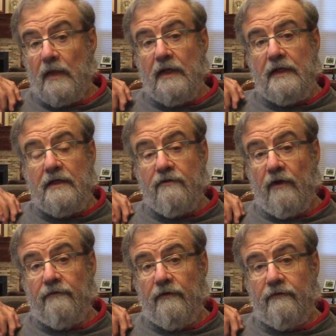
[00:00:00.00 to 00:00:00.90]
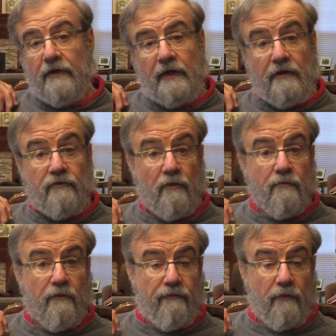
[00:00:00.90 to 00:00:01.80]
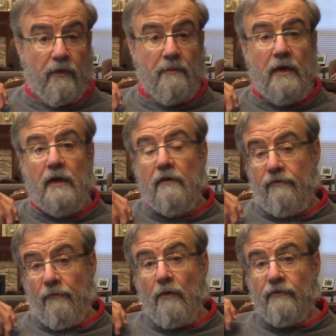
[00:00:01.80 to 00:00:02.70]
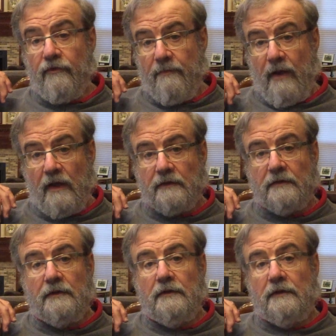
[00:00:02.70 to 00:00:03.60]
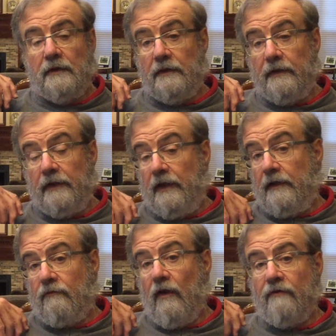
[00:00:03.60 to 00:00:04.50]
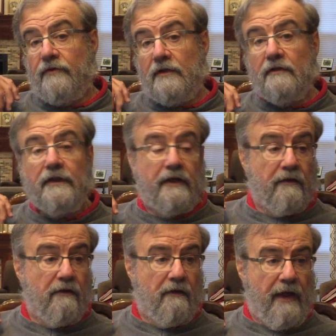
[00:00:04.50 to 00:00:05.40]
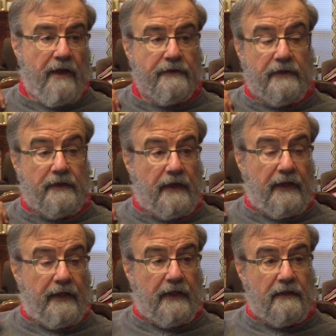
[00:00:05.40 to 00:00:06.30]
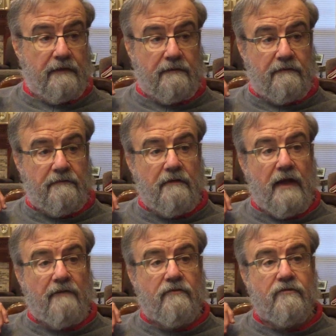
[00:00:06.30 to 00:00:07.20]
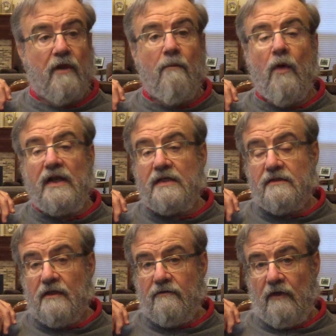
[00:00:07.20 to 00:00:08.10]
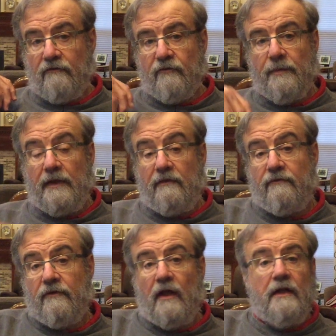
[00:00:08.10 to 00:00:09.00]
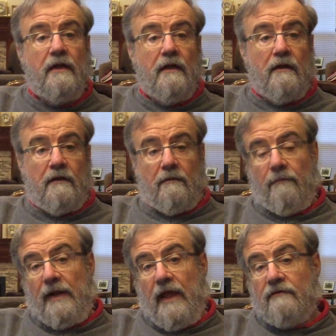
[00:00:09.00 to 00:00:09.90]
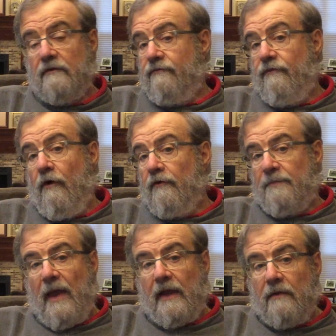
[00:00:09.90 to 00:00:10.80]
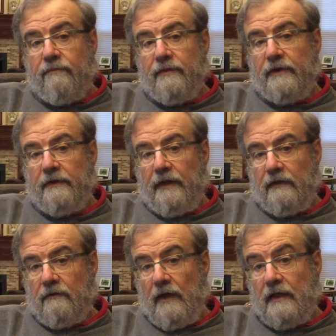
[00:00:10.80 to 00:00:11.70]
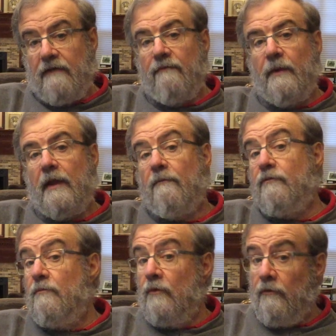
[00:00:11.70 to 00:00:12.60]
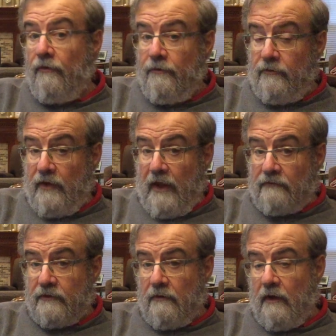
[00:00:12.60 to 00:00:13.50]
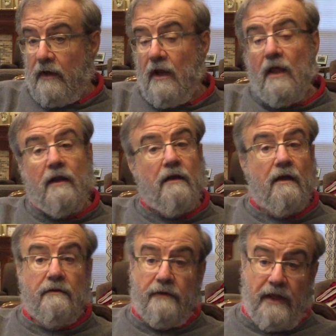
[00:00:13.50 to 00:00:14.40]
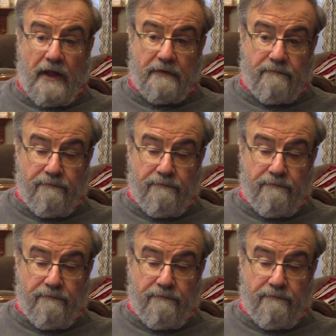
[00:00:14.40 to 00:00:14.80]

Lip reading: And he does this in his own reform, throws them out, and tries to clean it all out, and is somewhat successful. But his son, Manasseh, falls back completely and even becomes more enthusiastic on it. Not only had